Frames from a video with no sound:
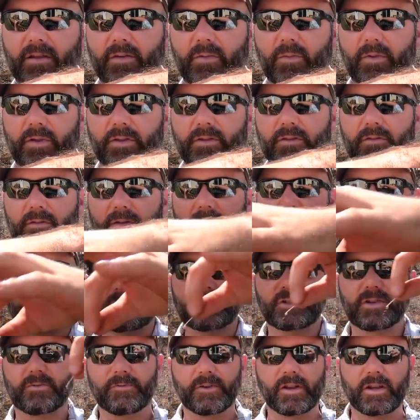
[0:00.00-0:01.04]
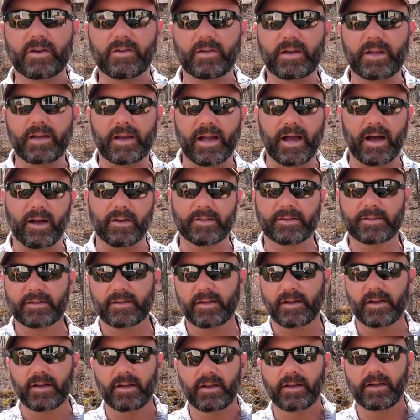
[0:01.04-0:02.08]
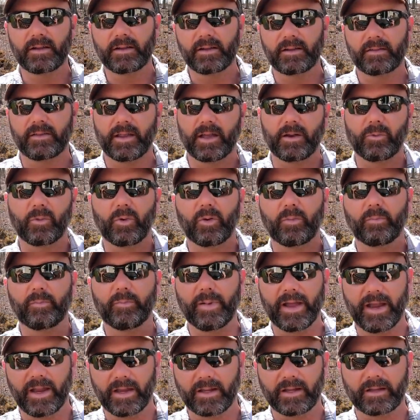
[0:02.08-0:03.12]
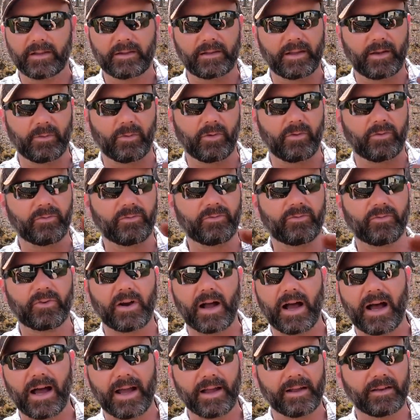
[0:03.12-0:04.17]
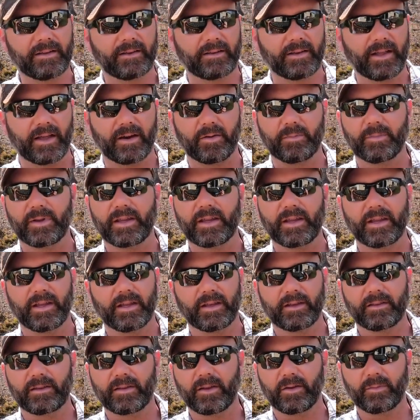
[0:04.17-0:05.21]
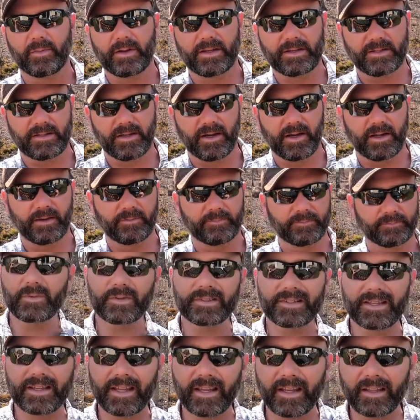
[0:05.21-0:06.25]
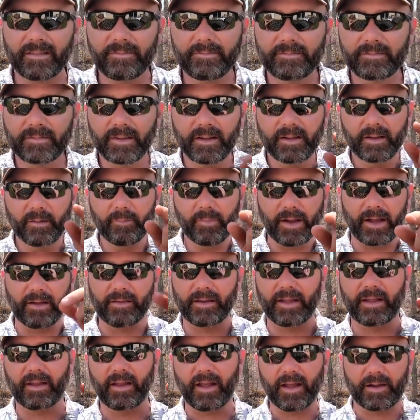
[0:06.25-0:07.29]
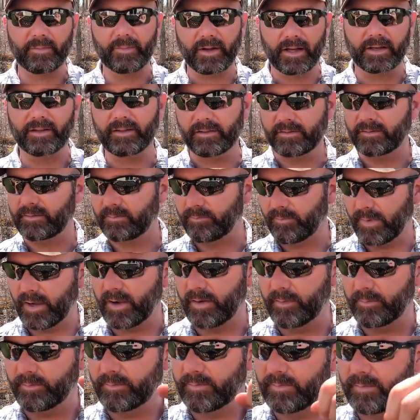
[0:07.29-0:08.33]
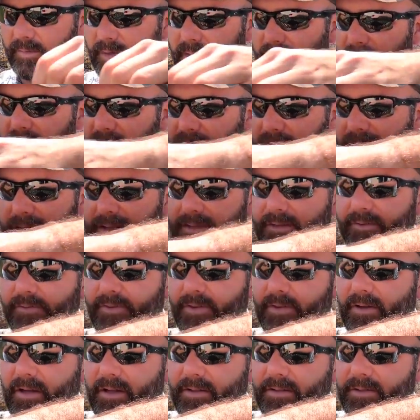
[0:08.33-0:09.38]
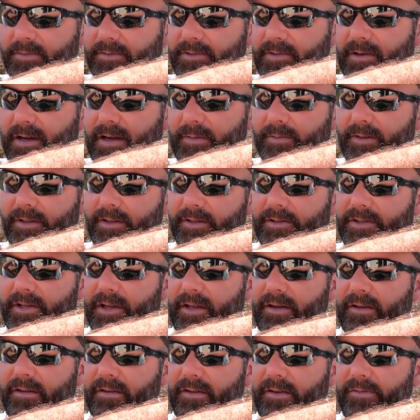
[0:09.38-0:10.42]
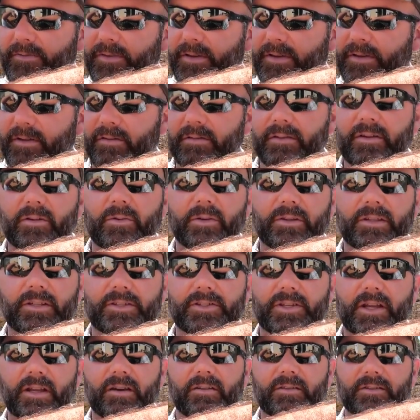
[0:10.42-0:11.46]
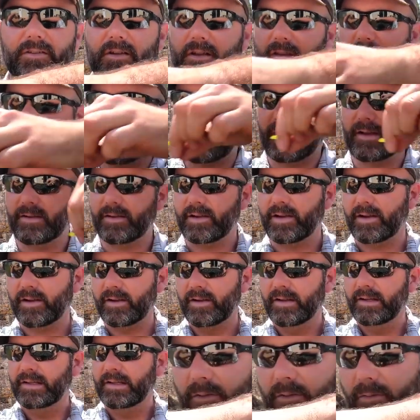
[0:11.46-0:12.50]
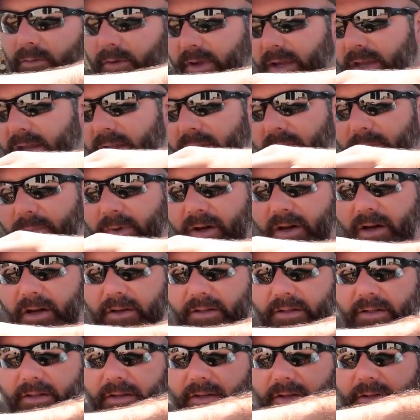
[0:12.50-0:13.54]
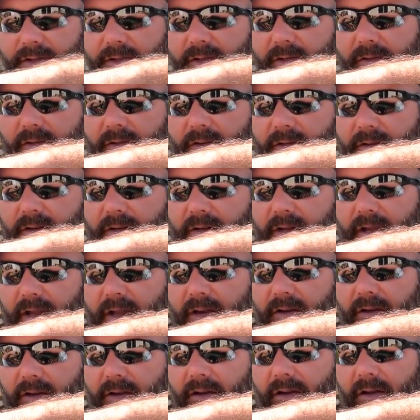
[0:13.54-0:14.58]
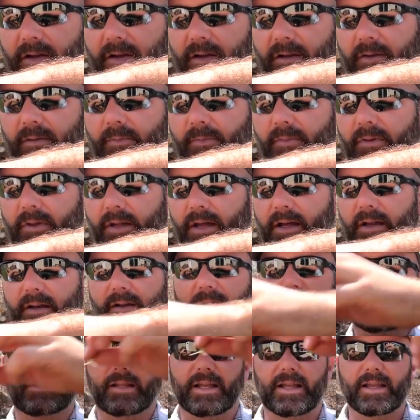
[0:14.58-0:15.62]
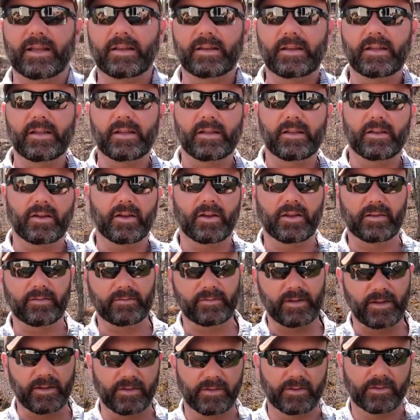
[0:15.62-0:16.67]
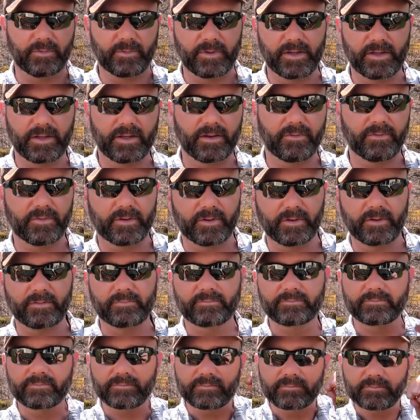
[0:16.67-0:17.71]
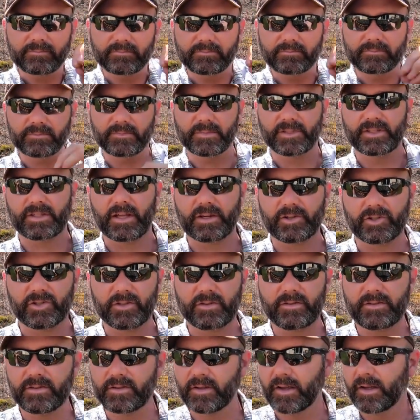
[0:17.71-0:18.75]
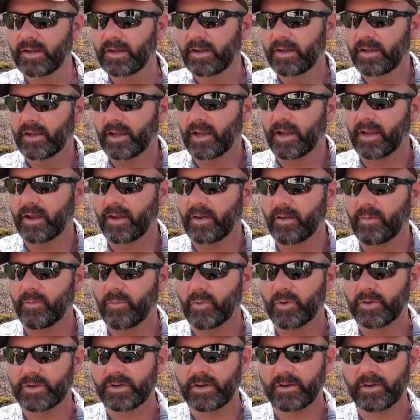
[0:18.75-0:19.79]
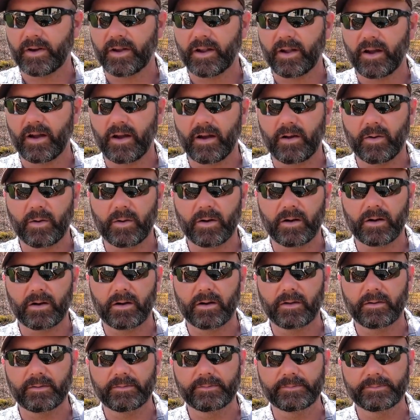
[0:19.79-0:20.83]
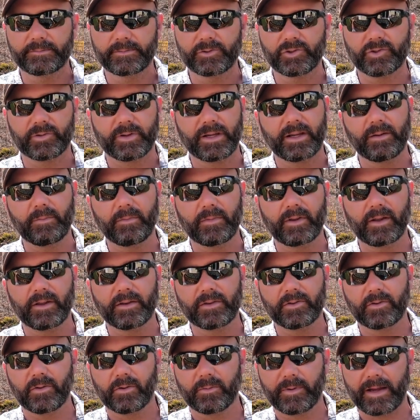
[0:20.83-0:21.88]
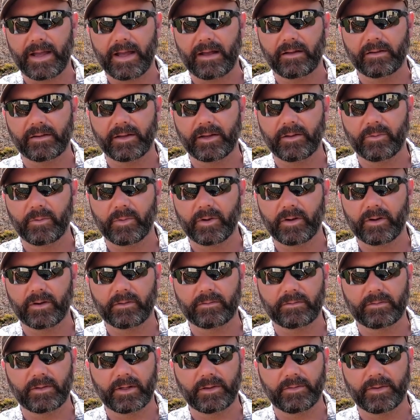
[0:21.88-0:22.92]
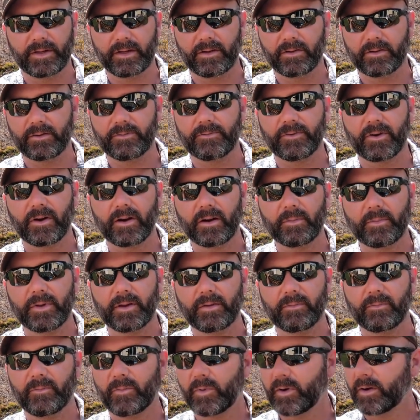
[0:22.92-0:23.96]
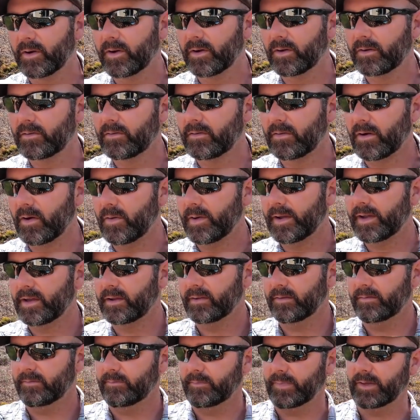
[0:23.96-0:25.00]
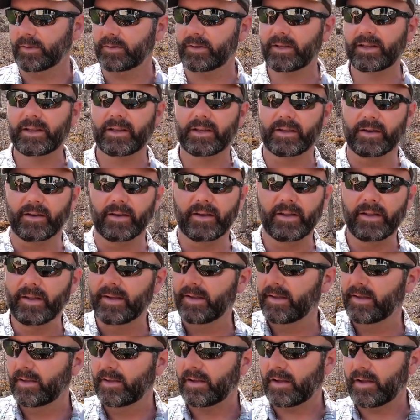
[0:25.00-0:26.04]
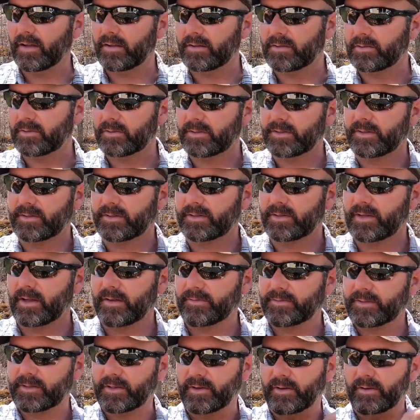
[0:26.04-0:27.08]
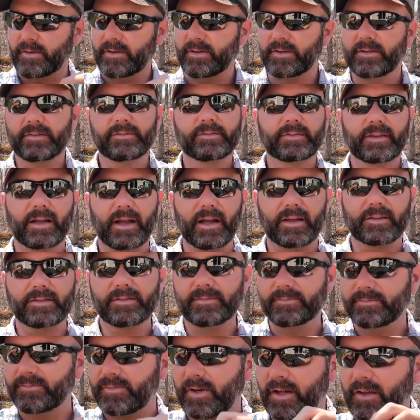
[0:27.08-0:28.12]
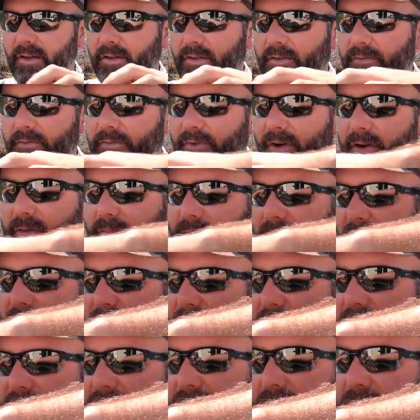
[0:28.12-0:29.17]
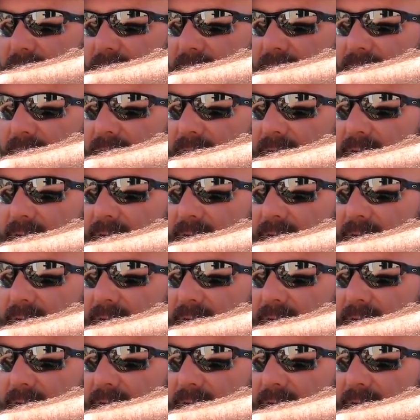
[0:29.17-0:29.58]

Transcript: with your little Jiffy greenhouse, they will bake, they will fry, and that'll be it. They'll be done. Once again, pound that like button, boom. Guys, if you're not subscribed to the channel and if you don't know what the channel is all about here, we bought a 200-acre plot of land in 3 different sections, and we're turning our dream into a reality. We're living on a farm and we're growing and building and all sorts of stuff. So guys, follow the farm vlog if you're